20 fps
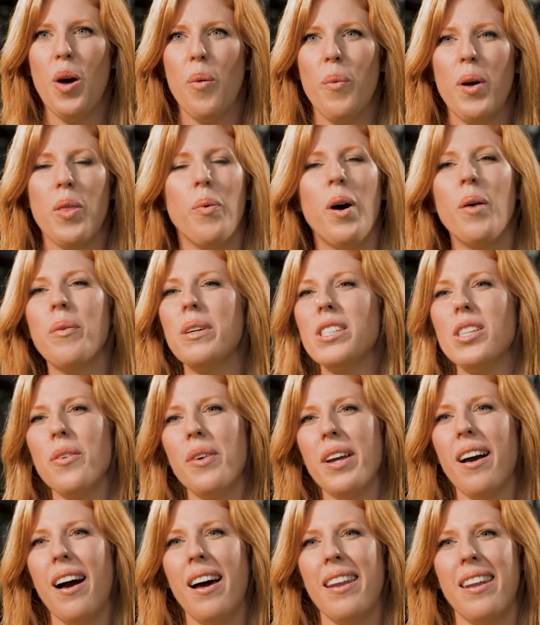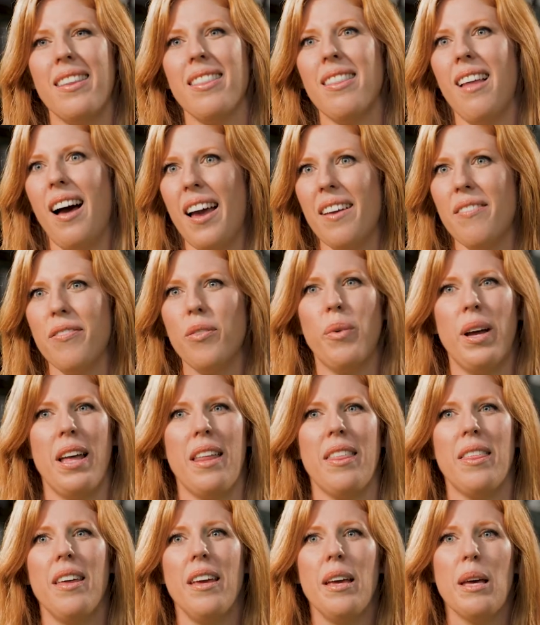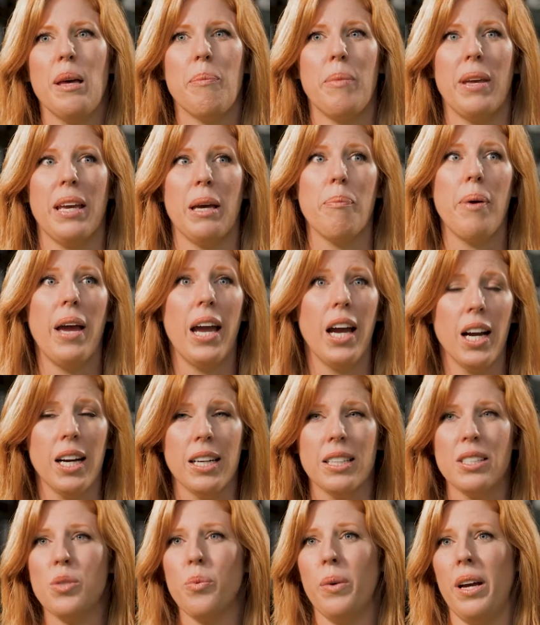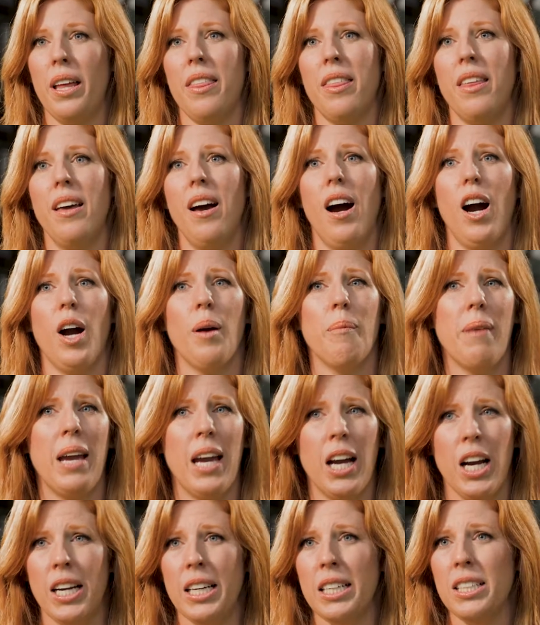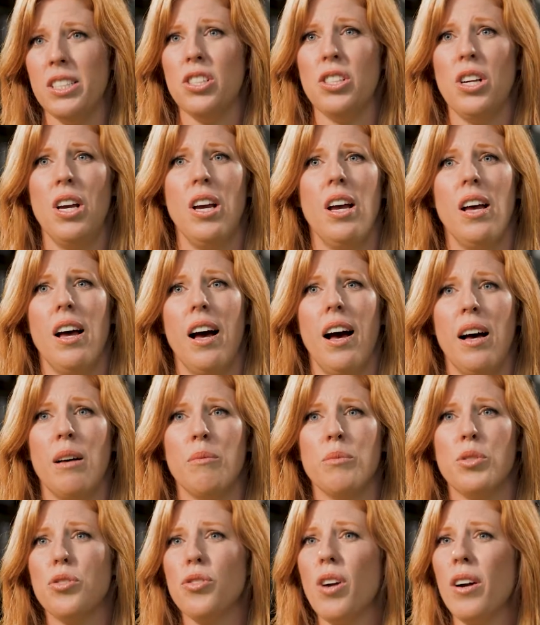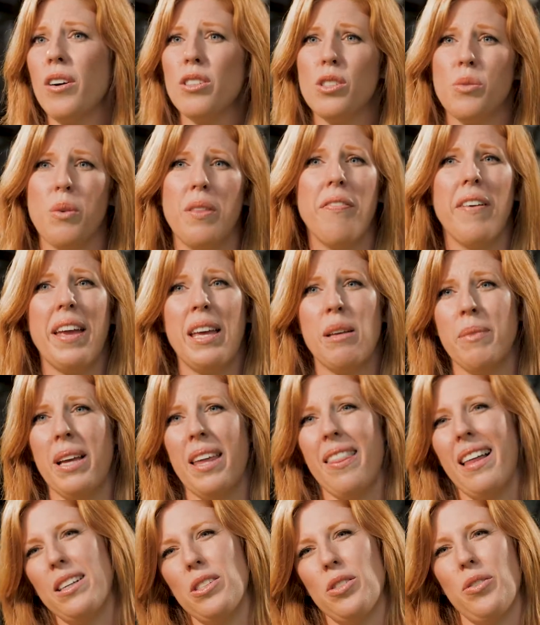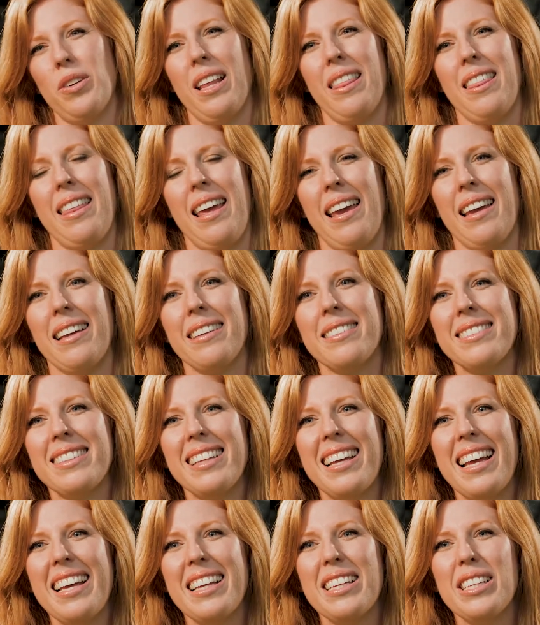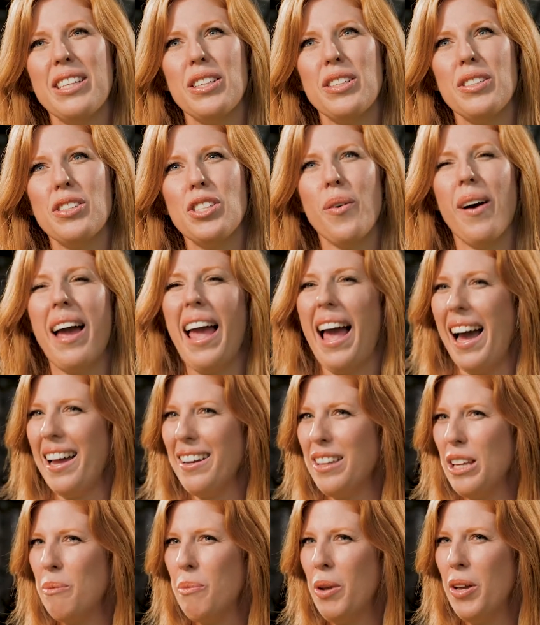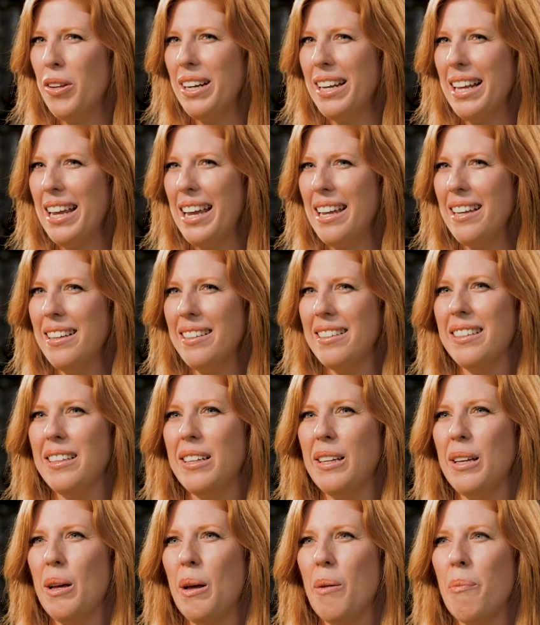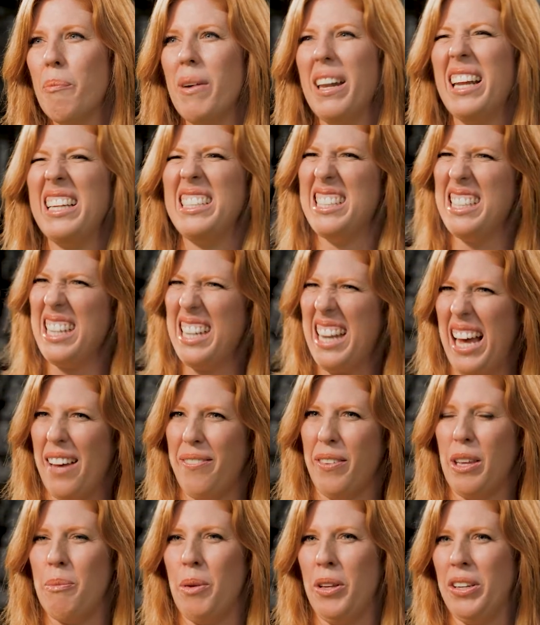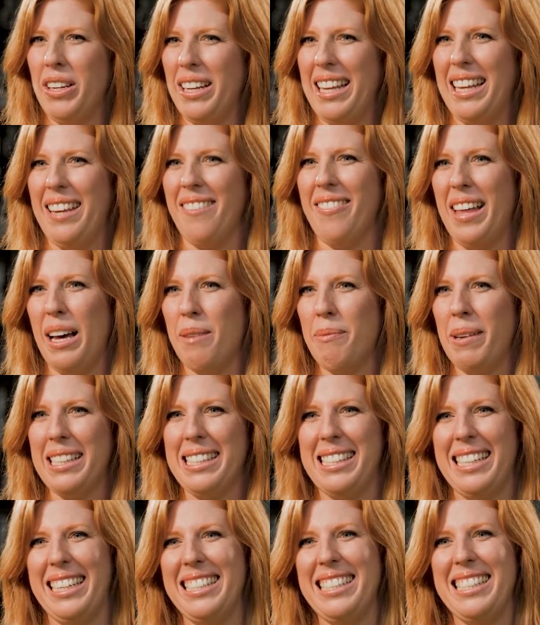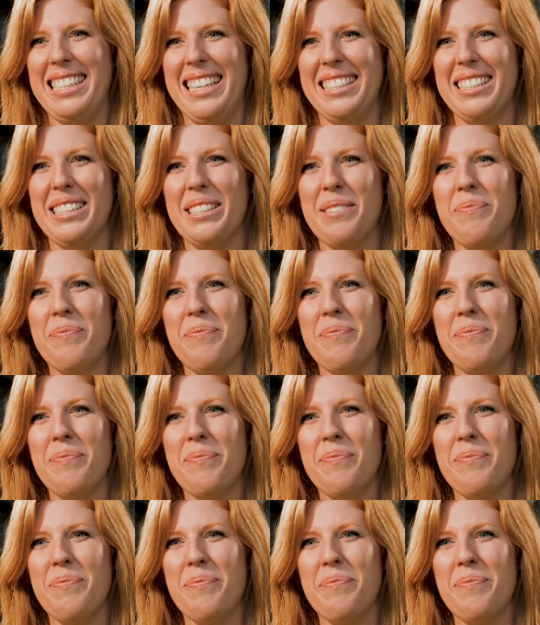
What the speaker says: with what was going on in life, with being a parent, with our marriage, struggles with family, that sort of thing. So I had community, but I didn't have community, if that makes any sense.